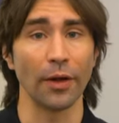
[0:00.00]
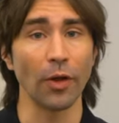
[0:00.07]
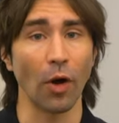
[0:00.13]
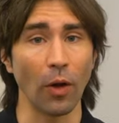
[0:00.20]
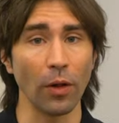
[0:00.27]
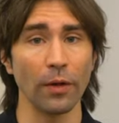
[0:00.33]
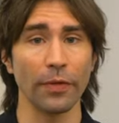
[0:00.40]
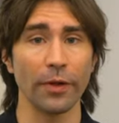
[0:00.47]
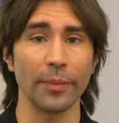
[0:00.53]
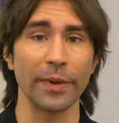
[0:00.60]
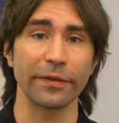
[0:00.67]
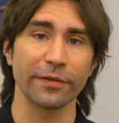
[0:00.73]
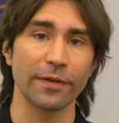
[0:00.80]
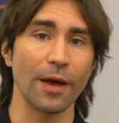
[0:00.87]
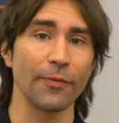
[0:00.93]
on all of them
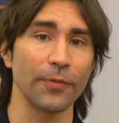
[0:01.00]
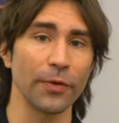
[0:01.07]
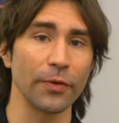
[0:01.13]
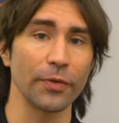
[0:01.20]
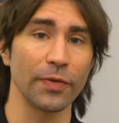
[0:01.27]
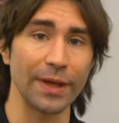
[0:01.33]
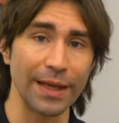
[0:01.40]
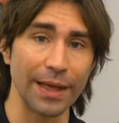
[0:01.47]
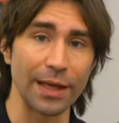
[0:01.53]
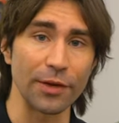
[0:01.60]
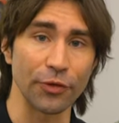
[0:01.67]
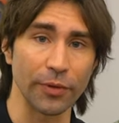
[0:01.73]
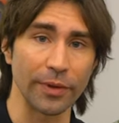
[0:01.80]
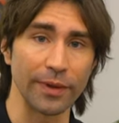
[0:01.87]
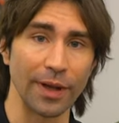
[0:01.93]
except for the
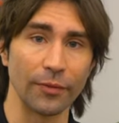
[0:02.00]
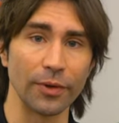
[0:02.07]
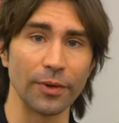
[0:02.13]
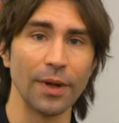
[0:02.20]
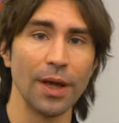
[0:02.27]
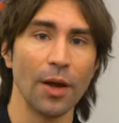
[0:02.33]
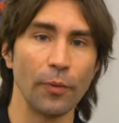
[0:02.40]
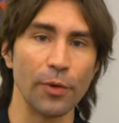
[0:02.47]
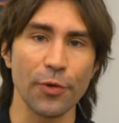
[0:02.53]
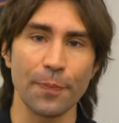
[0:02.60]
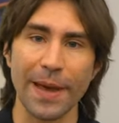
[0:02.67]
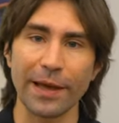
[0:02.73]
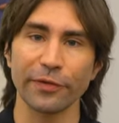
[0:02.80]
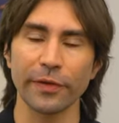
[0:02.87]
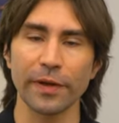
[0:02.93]
entry level, which
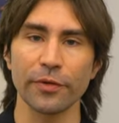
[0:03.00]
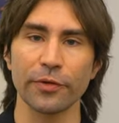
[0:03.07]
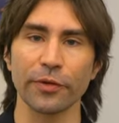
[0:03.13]
basically